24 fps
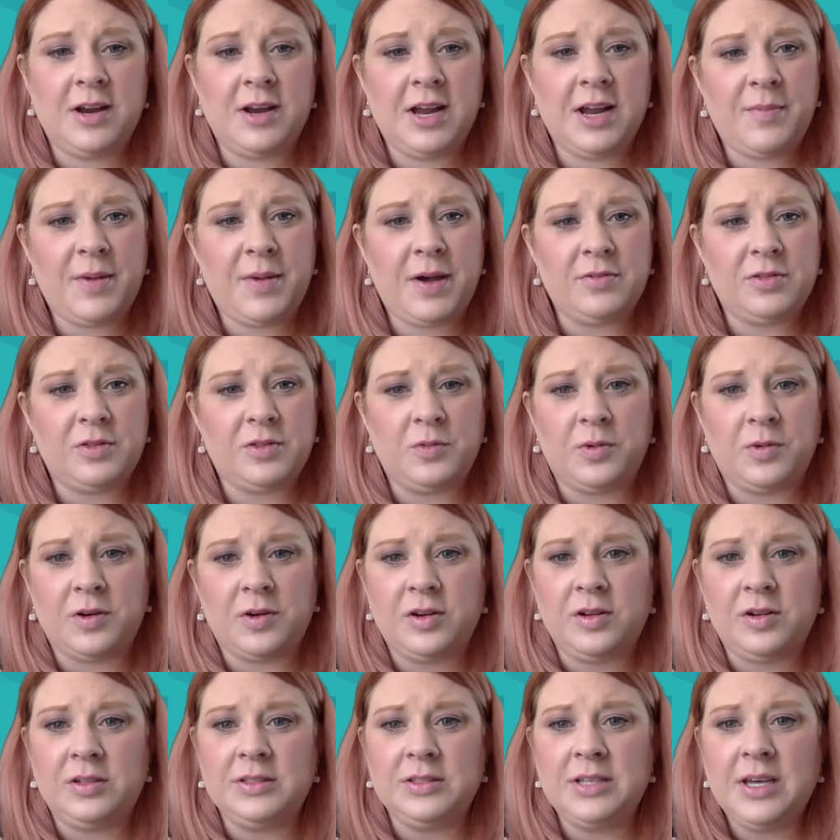about the
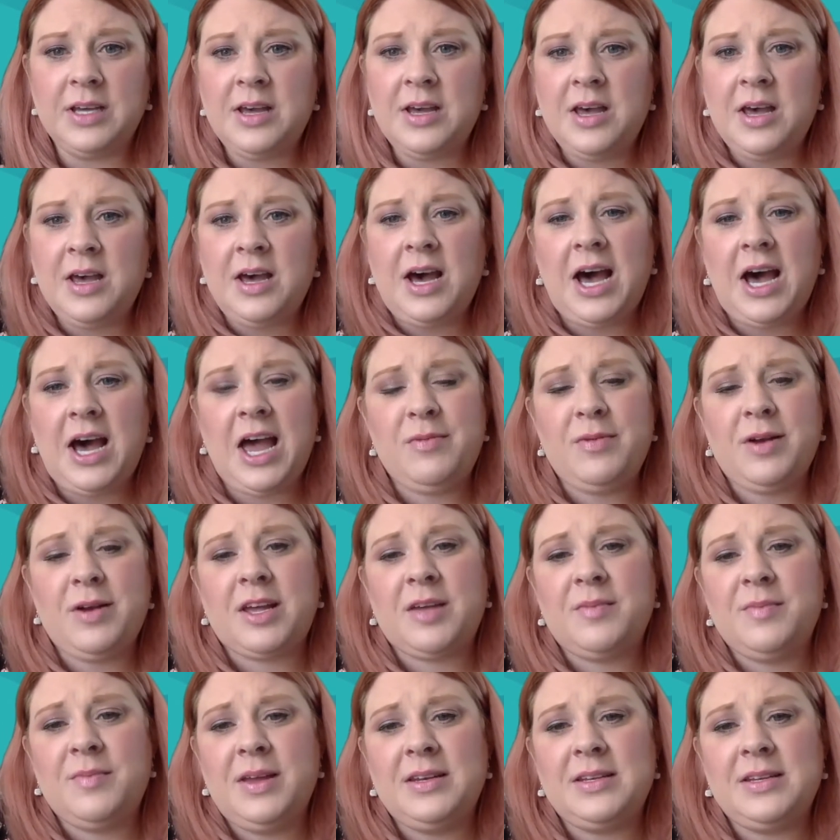world, I
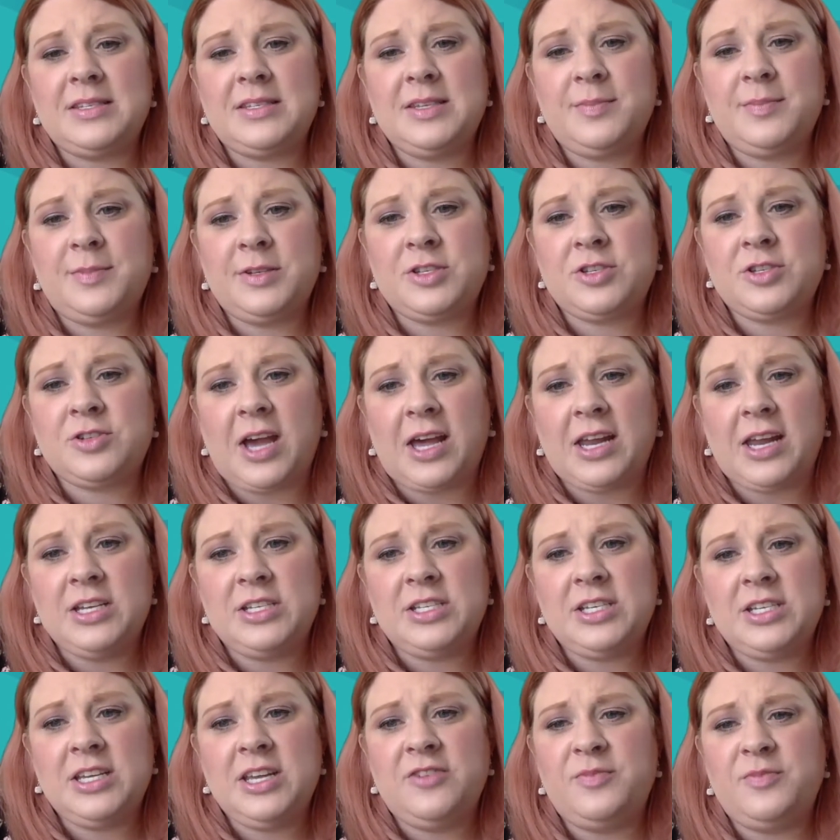recommend a simple
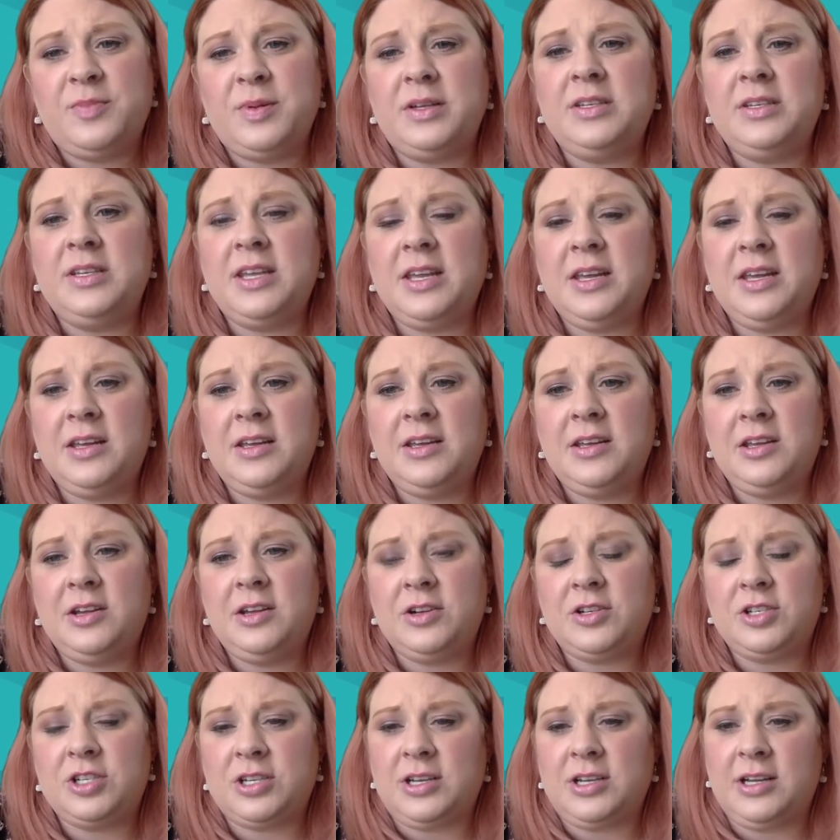strategy of building your
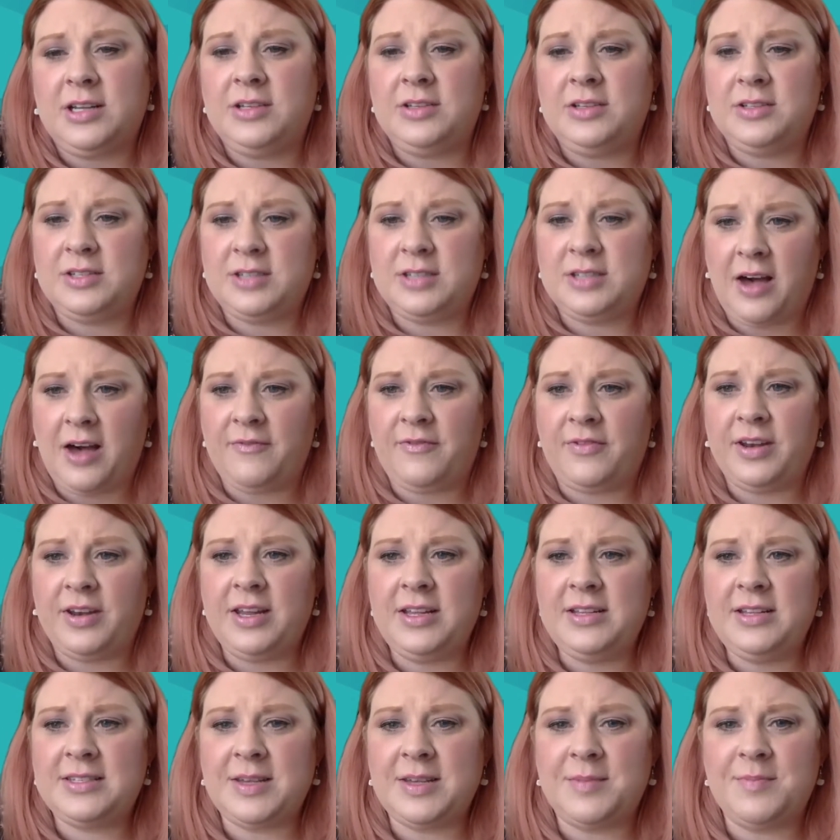child's
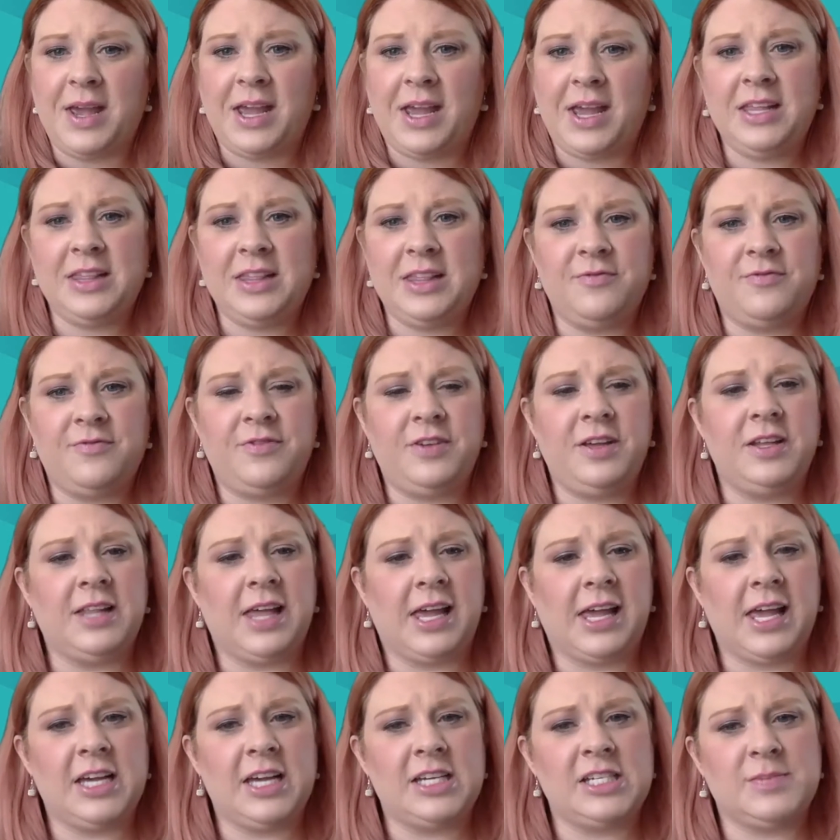confidence and making them feel
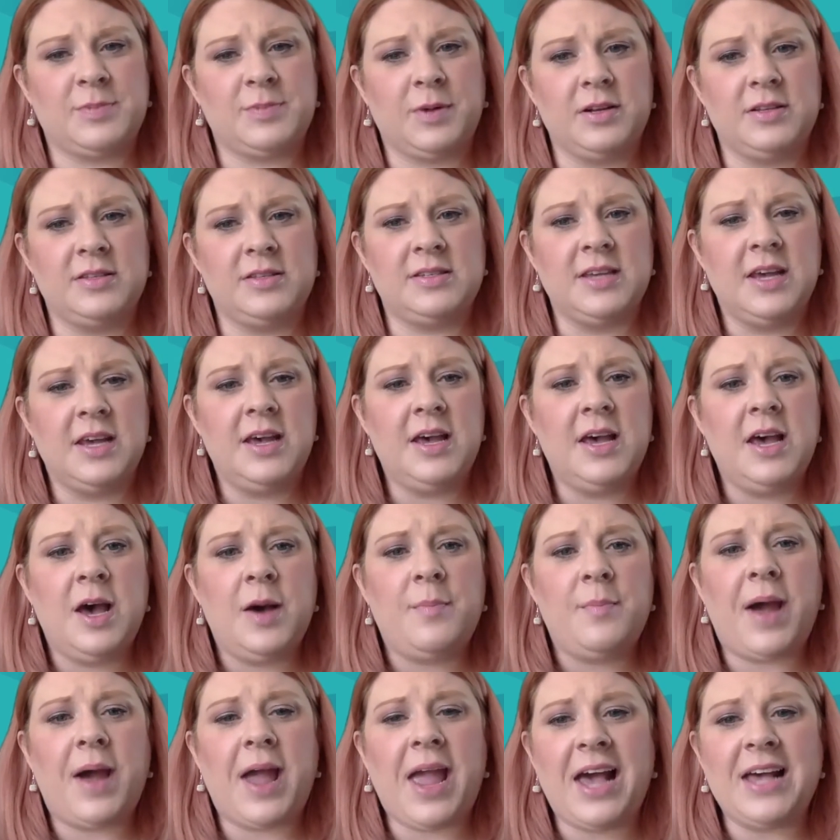like experts
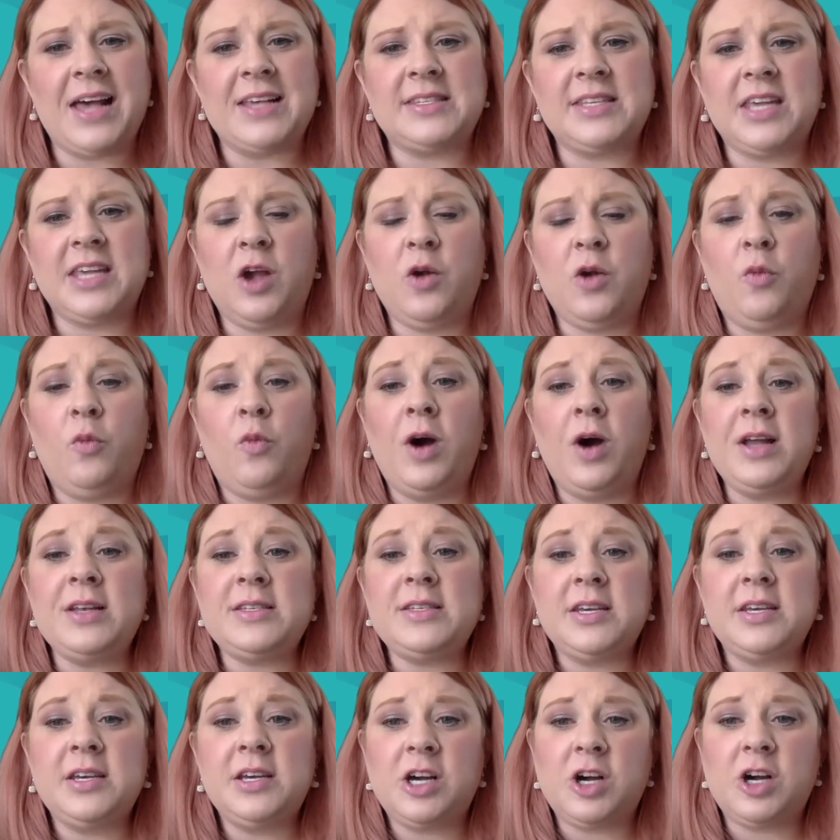by asking
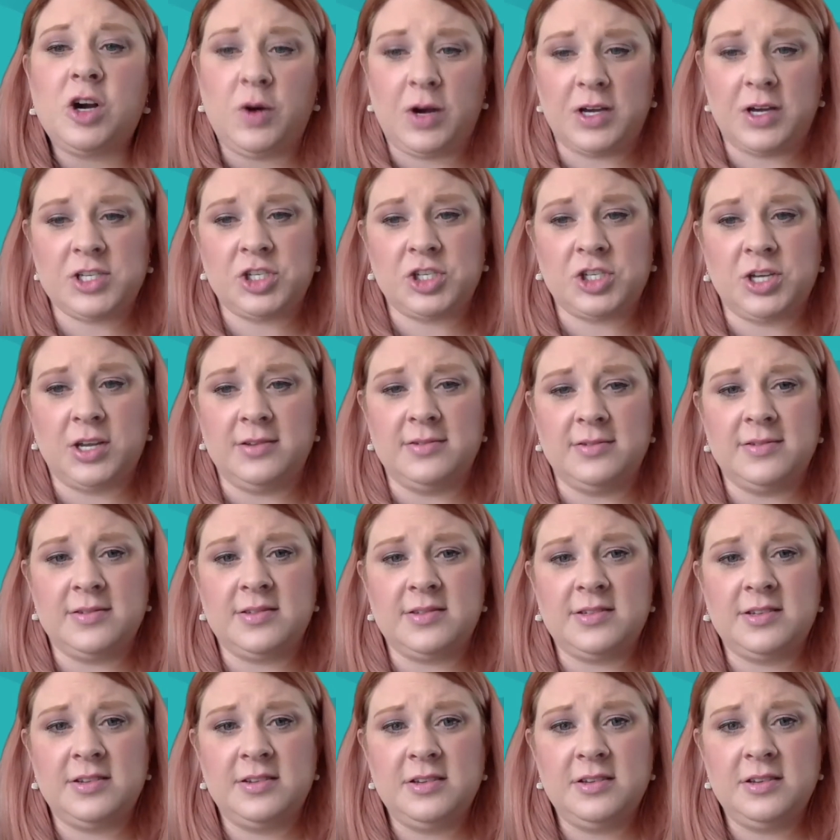what
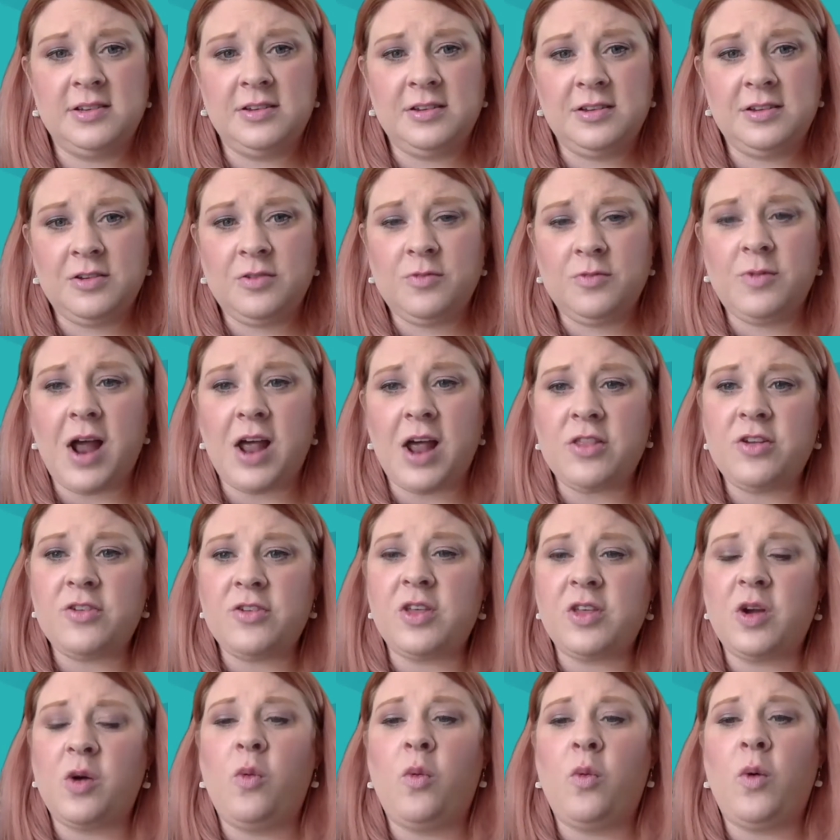questions rather
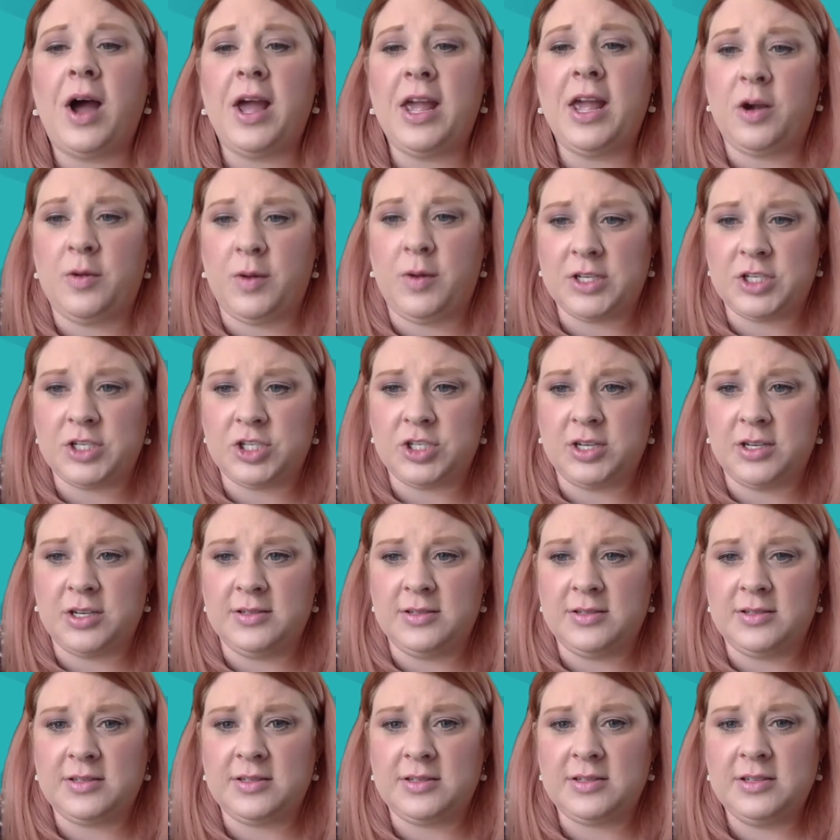than why
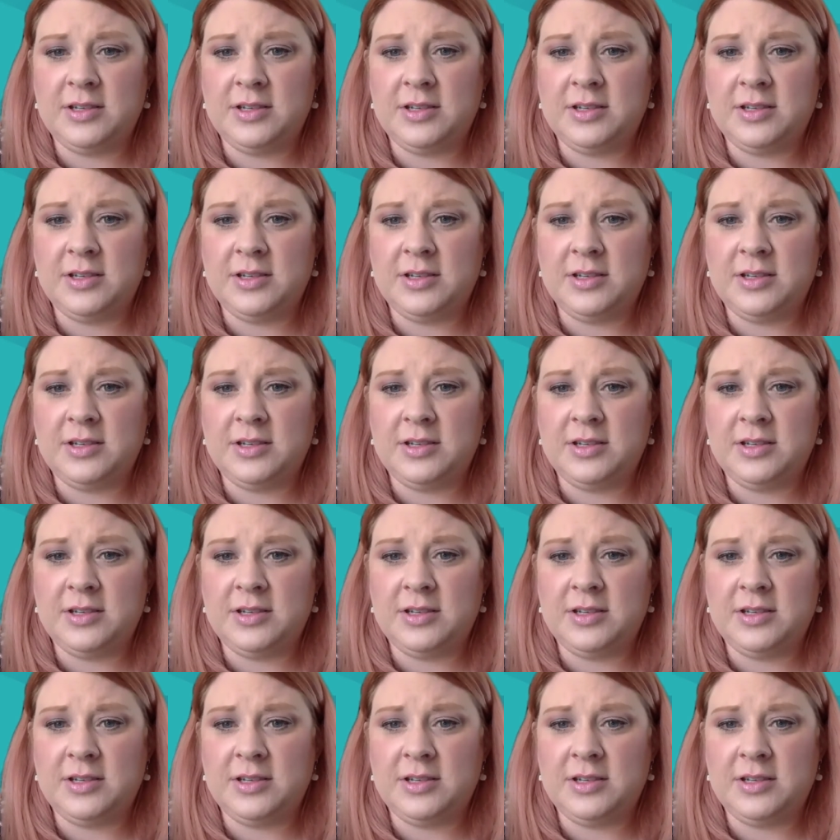questions.